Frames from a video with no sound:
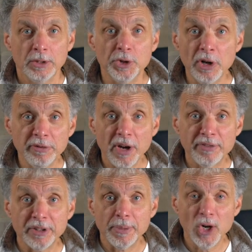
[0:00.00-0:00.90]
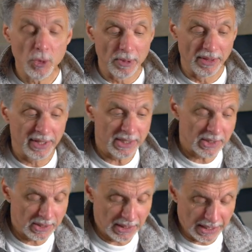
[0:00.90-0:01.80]
Not far from home on
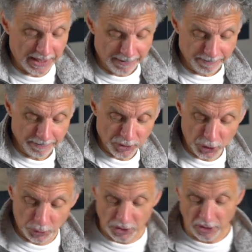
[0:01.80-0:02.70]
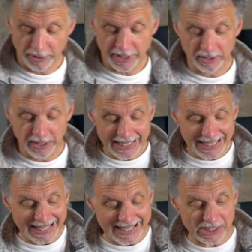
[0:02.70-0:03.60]
this um, tutorial,
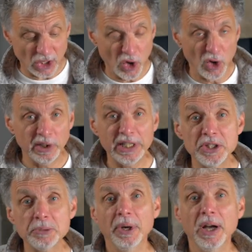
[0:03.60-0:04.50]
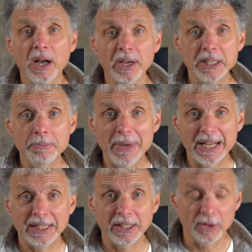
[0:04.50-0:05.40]
it's Hall Leys Park in
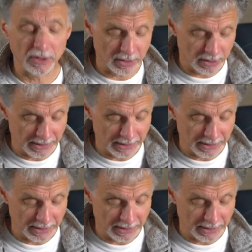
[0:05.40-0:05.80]
Matlock,